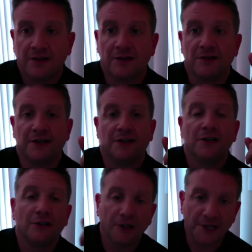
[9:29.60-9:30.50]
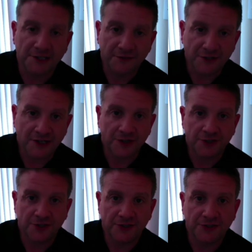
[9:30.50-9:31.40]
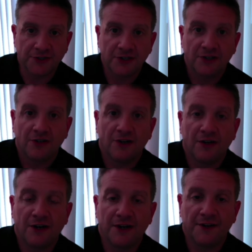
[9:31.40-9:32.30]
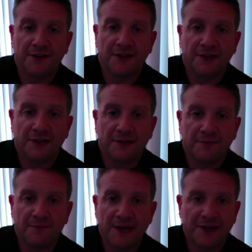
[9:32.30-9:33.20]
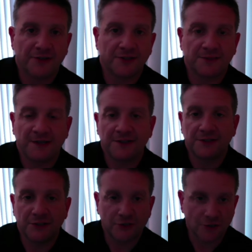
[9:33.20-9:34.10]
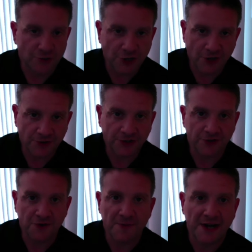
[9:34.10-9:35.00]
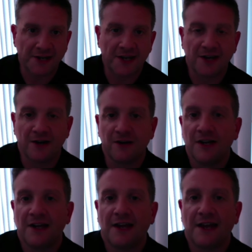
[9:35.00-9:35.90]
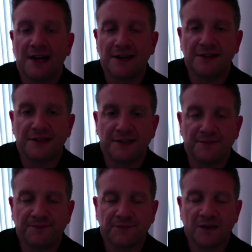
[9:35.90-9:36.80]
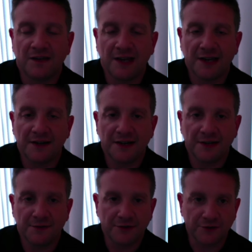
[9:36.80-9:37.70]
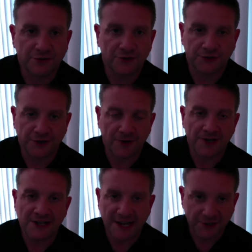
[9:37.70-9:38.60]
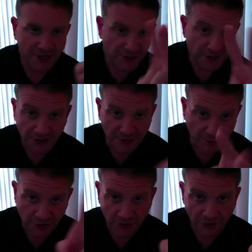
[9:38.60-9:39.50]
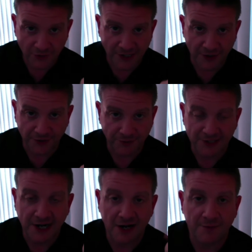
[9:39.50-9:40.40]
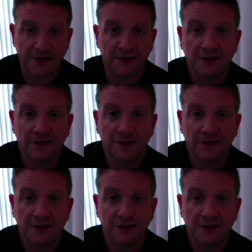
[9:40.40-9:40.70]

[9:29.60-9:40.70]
All right. Loss of deductions on um, medical expenses, surcharges on your Medicare, and um, and and Social Security taxation is number two, kind of the retirement